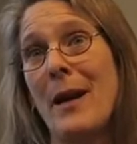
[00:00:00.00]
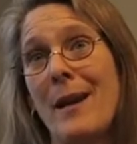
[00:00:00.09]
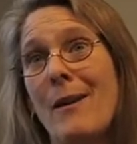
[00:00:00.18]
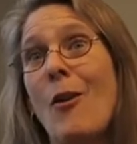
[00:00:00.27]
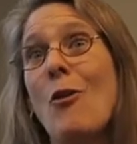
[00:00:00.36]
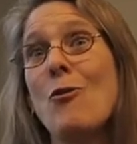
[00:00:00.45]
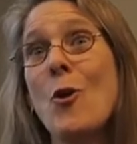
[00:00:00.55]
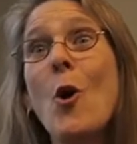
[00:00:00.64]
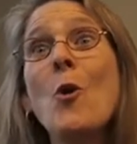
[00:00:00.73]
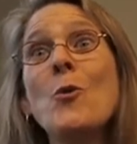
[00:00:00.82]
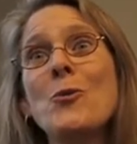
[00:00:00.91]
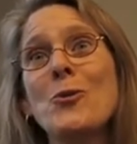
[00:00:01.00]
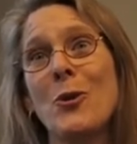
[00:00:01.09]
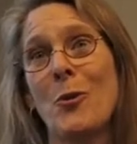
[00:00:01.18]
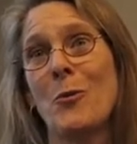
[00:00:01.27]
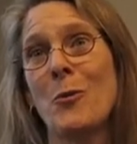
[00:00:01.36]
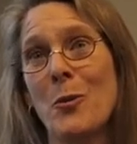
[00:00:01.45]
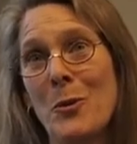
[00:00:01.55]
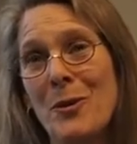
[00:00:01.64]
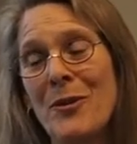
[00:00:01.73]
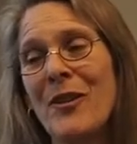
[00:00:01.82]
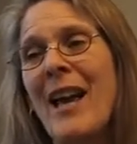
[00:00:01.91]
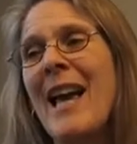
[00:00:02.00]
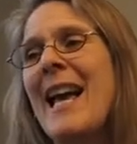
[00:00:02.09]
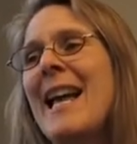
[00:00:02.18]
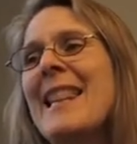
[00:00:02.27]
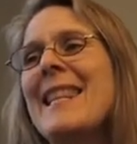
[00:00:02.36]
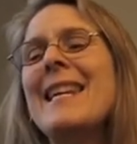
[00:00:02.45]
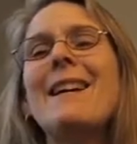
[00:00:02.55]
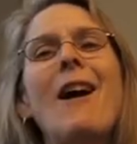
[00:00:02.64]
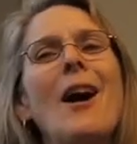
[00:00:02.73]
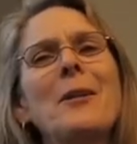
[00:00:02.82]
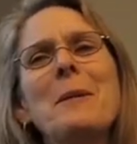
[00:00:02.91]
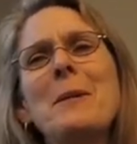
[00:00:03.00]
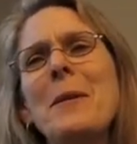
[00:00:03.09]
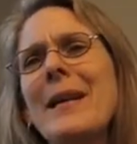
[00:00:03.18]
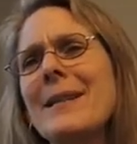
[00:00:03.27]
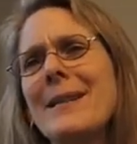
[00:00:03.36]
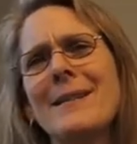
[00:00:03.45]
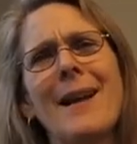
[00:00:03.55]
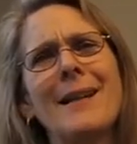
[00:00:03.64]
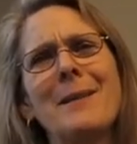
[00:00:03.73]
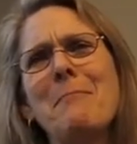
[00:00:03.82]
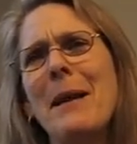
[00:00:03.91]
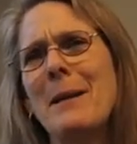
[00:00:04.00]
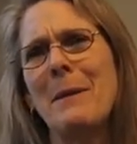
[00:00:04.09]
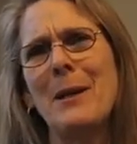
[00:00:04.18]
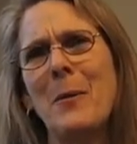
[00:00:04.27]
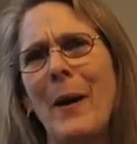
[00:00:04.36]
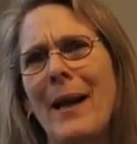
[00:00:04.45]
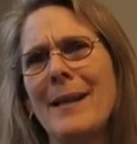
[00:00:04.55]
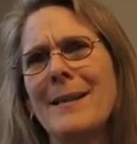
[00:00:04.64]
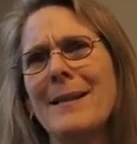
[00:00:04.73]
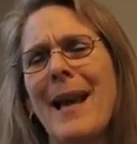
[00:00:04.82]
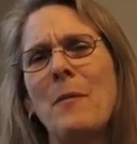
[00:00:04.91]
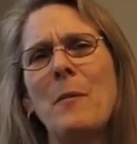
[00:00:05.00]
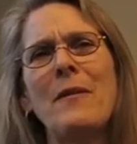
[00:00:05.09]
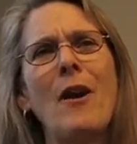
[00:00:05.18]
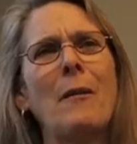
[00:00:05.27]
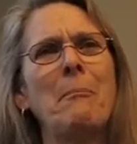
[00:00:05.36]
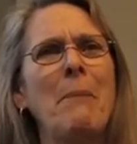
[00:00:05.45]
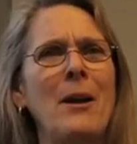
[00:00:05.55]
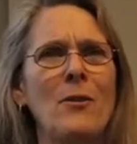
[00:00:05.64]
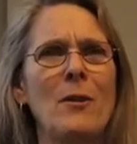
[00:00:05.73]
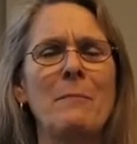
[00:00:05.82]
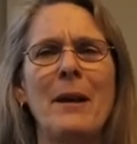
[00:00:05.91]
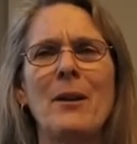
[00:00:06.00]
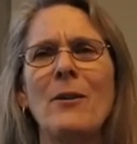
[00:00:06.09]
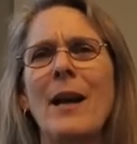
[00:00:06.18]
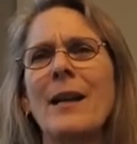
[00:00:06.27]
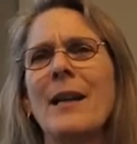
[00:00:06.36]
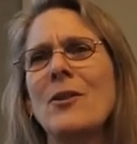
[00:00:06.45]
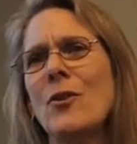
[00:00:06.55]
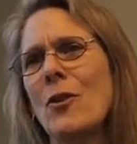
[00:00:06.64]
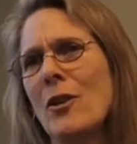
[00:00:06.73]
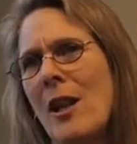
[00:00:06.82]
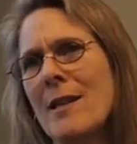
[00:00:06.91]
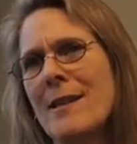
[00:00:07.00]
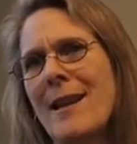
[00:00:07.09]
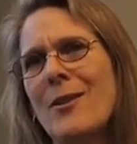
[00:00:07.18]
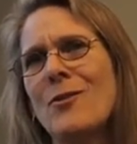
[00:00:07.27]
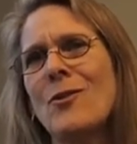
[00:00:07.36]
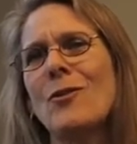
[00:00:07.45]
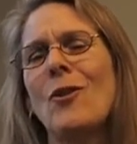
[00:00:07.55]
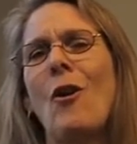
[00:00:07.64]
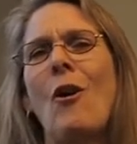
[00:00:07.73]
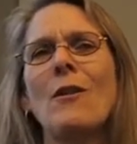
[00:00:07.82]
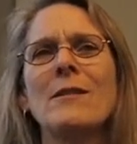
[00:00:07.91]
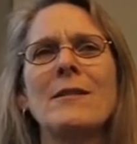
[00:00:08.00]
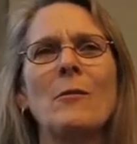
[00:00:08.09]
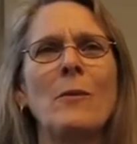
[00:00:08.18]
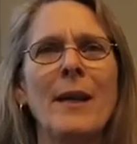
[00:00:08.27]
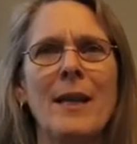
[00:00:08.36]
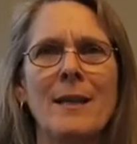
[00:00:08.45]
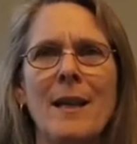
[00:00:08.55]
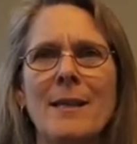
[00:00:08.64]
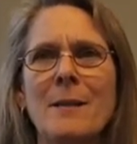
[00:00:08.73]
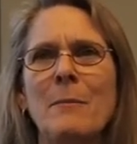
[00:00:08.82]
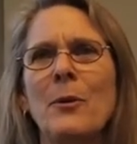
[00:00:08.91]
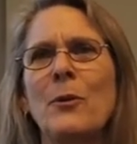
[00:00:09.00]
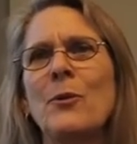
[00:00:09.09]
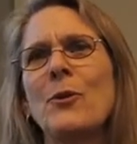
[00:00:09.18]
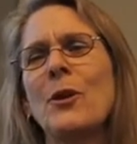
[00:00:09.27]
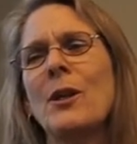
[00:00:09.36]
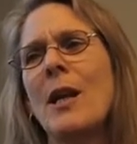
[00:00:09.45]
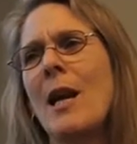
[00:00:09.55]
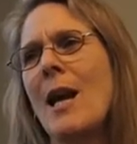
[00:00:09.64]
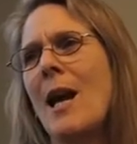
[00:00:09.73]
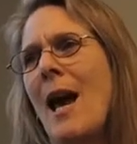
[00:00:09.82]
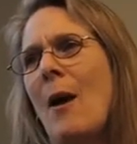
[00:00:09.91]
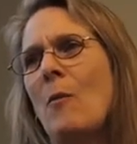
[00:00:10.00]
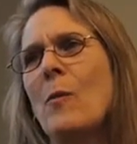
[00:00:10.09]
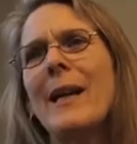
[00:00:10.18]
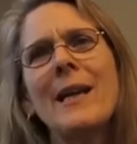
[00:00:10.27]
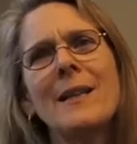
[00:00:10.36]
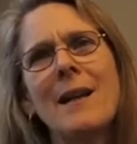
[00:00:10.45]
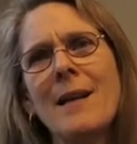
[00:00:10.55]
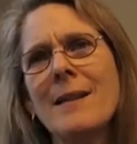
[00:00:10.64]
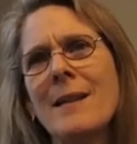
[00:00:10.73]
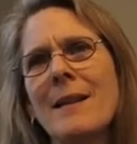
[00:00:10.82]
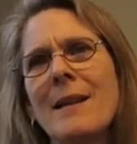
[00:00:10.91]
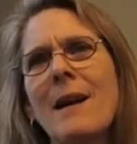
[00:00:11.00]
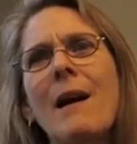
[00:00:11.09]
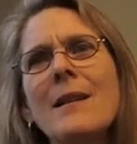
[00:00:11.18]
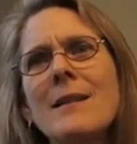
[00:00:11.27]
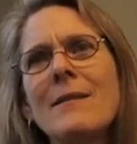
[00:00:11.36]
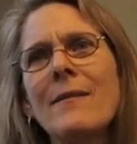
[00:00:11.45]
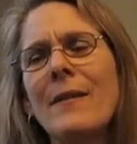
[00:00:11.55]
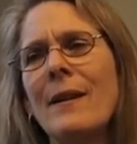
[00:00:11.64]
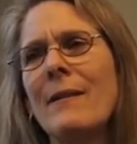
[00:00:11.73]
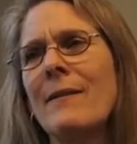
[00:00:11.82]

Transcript: breaking those rules. The economy we can design in many, many ways, and we've gotten better and better at internalizing external costs, at recognizing pollution, at recognizing the kinds of